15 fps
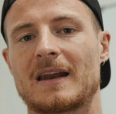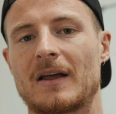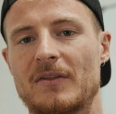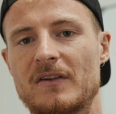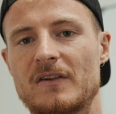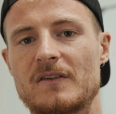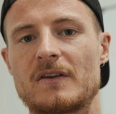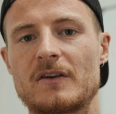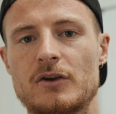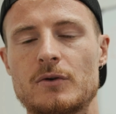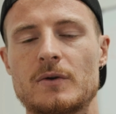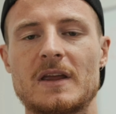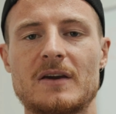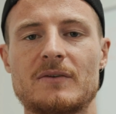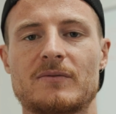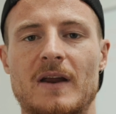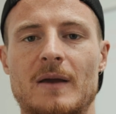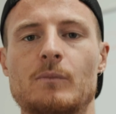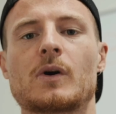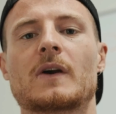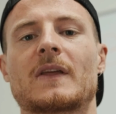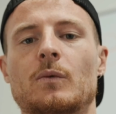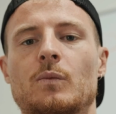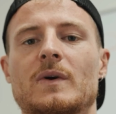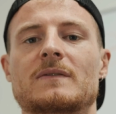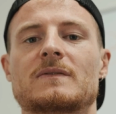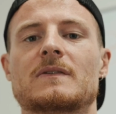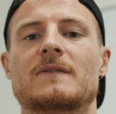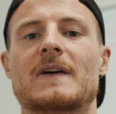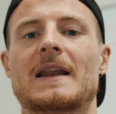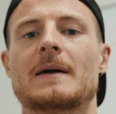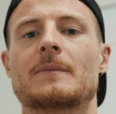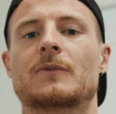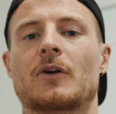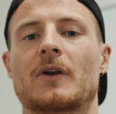Now, this is a unique framework that we've developed